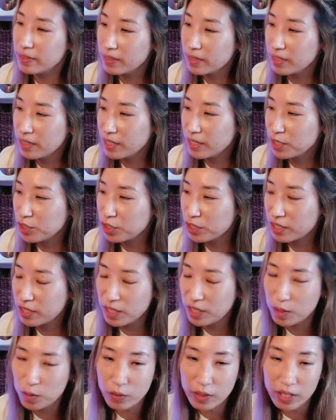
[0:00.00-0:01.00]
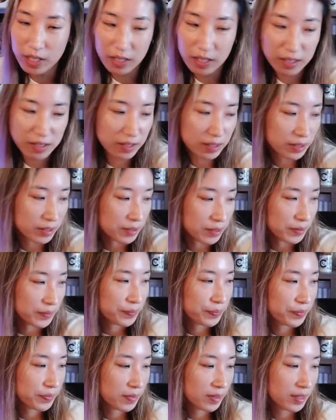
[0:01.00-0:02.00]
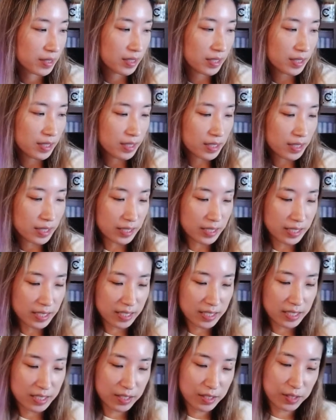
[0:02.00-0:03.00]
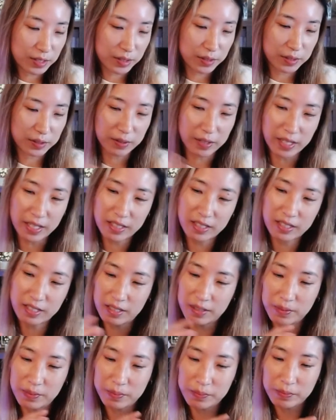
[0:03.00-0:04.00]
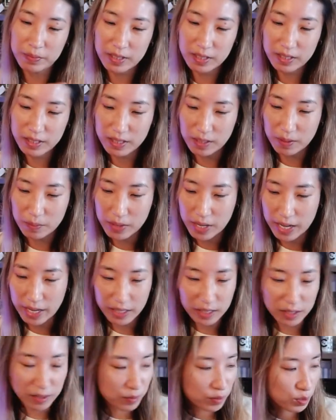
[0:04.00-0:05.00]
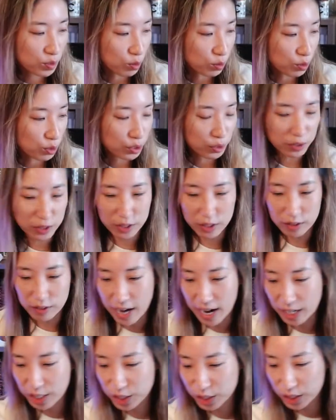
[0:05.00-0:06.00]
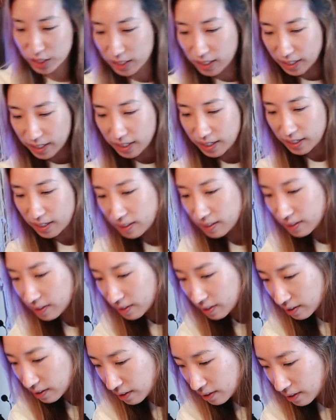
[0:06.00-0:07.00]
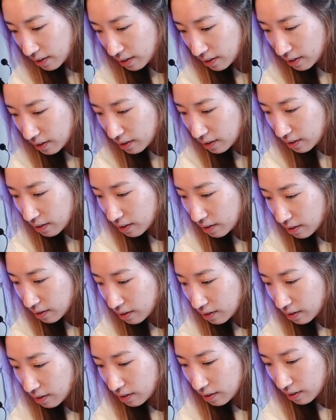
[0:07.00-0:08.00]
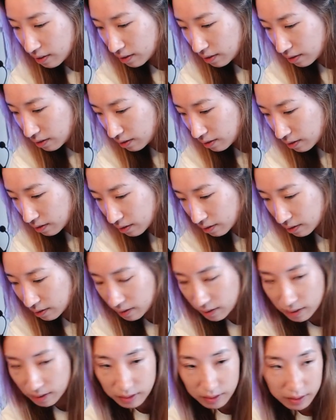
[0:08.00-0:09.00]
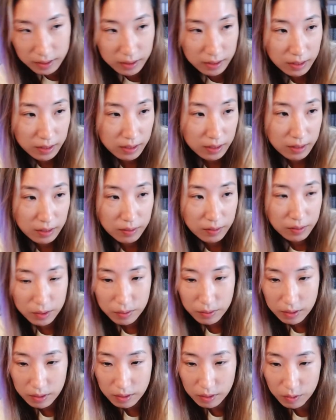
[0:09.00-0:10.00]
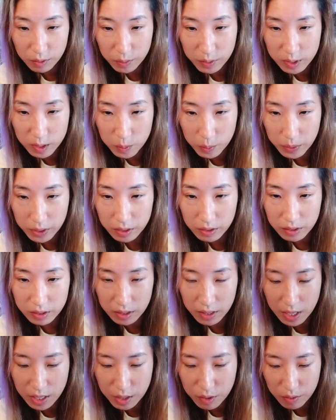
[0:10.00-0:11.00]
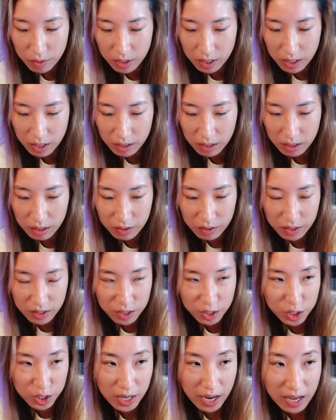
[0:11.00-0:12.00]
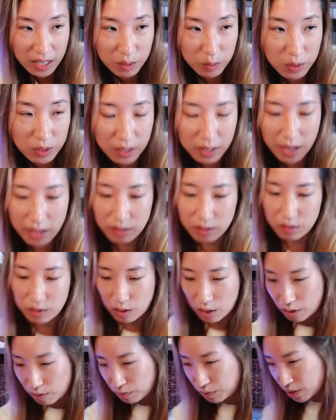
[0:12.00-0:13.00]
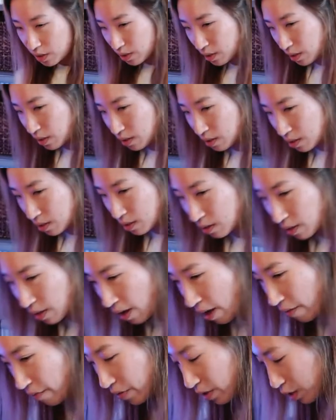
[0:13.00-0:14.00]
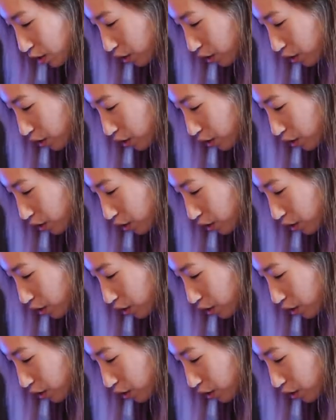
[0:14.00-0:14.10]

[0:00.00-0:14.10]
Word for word: an interesting week, so I needed to get some some kind of social interaction, I guess. Ah, what's going on with my speakers? Can you hear this jazz music? I love listening to cafe